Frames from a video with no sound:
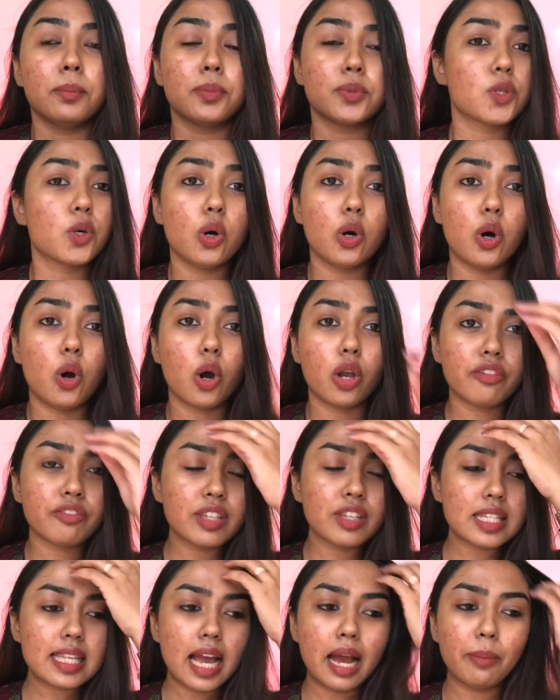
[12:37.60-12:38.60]
So all of
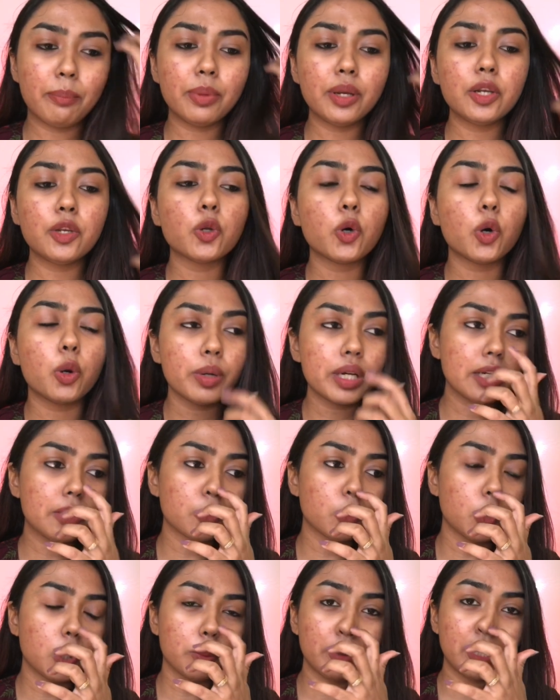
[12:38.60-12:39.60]
this happened, nobody
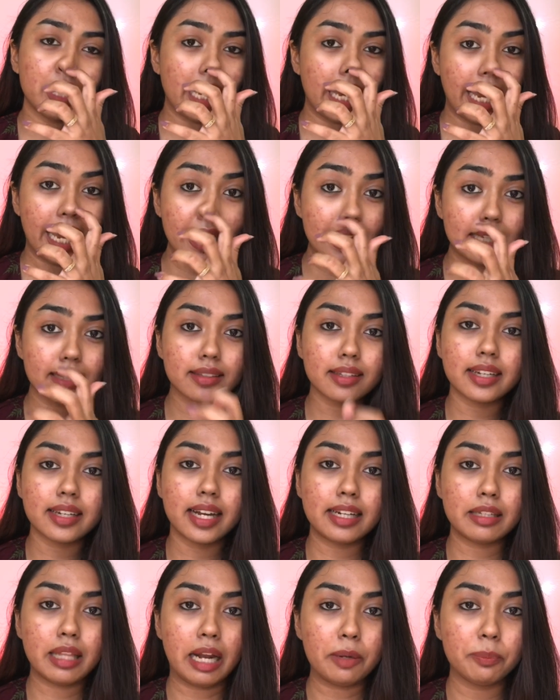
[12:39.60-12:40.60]
told me anything
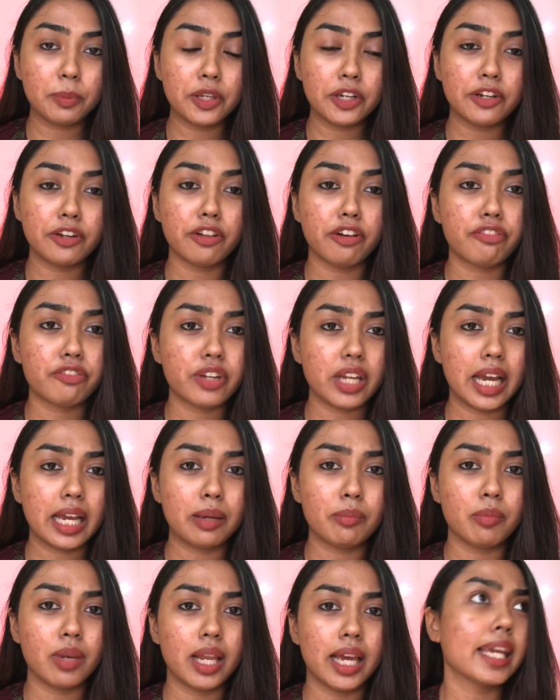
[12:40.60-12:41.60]
at that period of
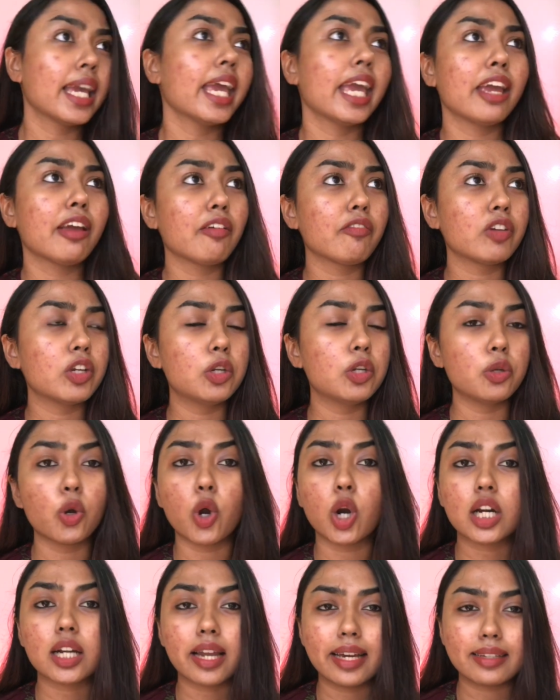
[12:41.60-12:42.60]
time, like, hey, we do
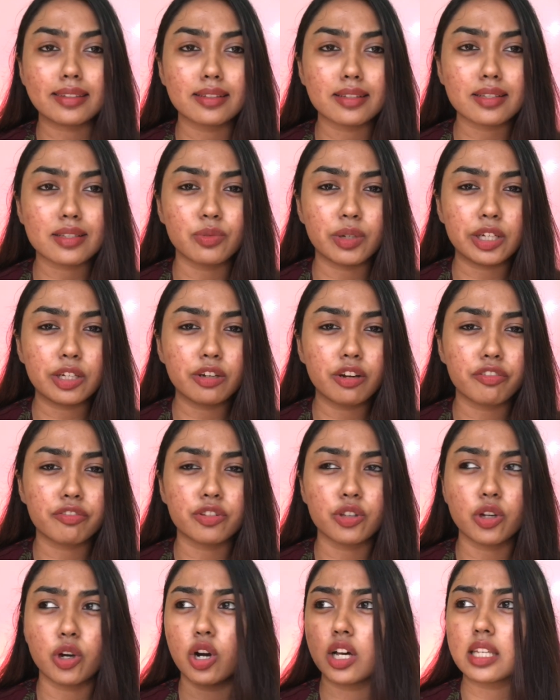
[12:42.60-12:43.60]
not like this video
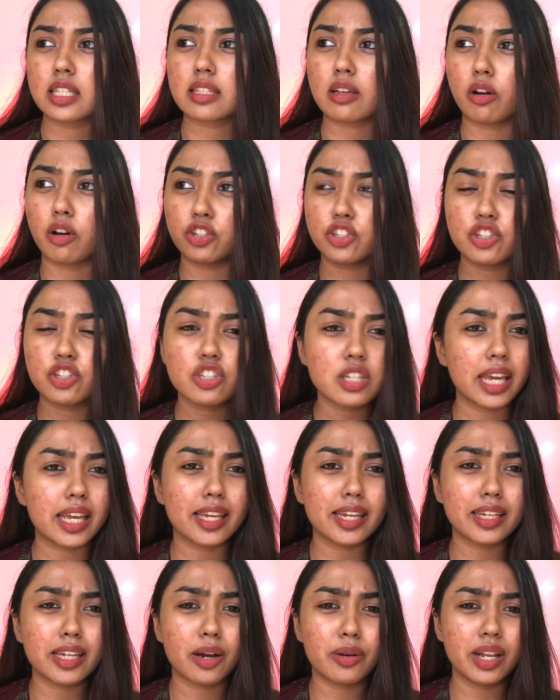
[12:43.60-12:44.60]
of yours, or just
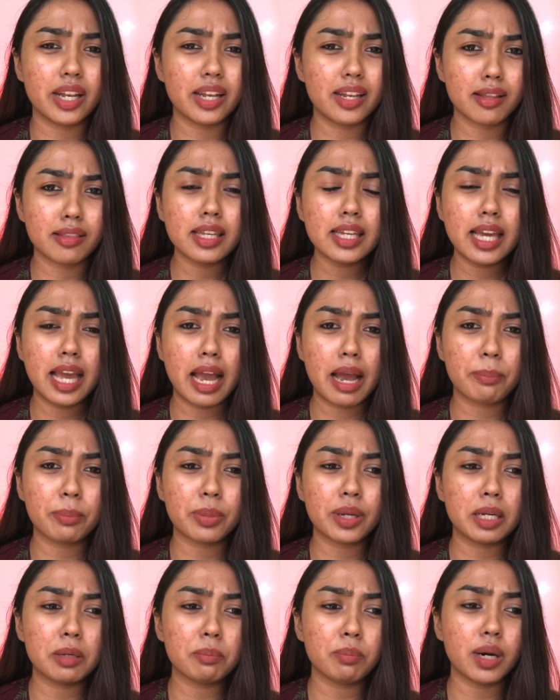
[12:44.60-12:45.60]
take it down, and nothing
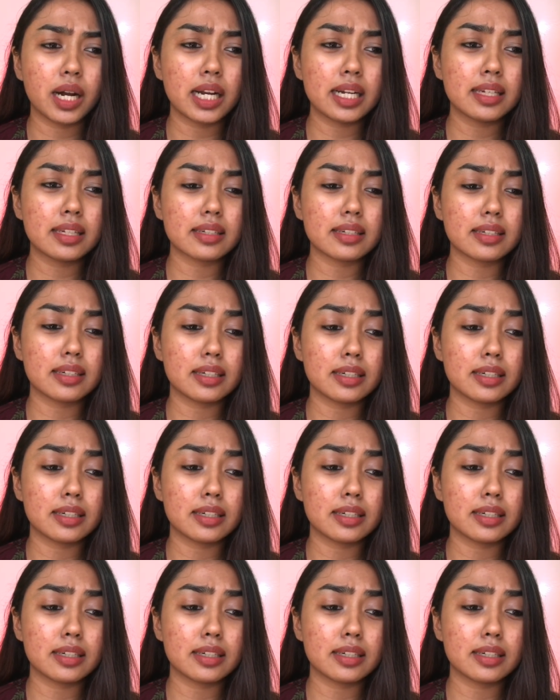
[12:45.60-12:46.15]
happened. But